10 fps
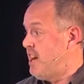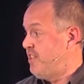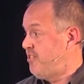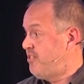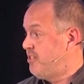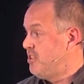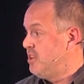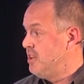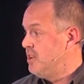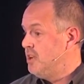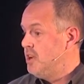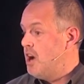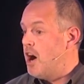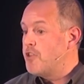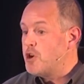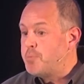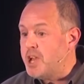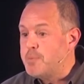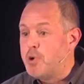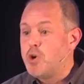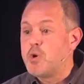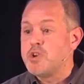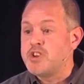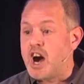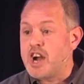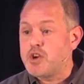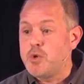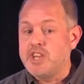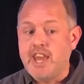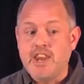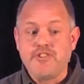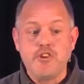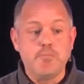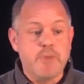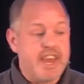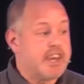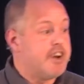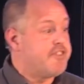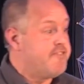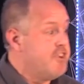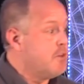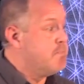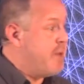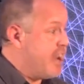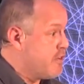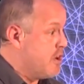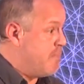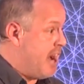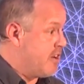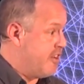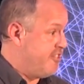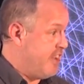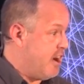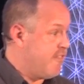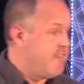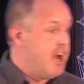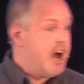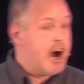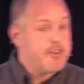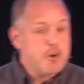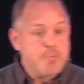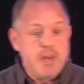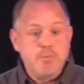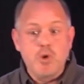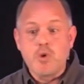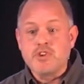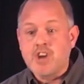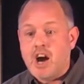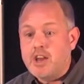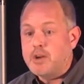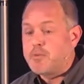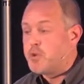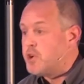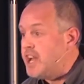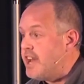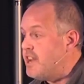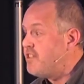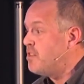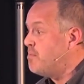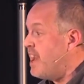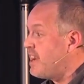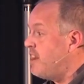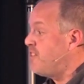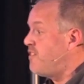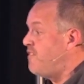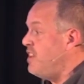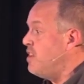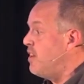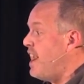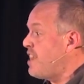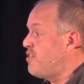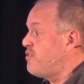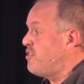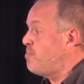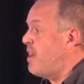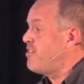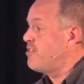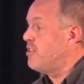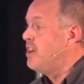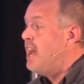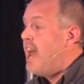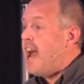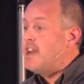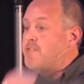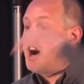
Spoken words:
us. Other people were not created to make us feel better about ourselves. Other people were not created to make us feel extra special and of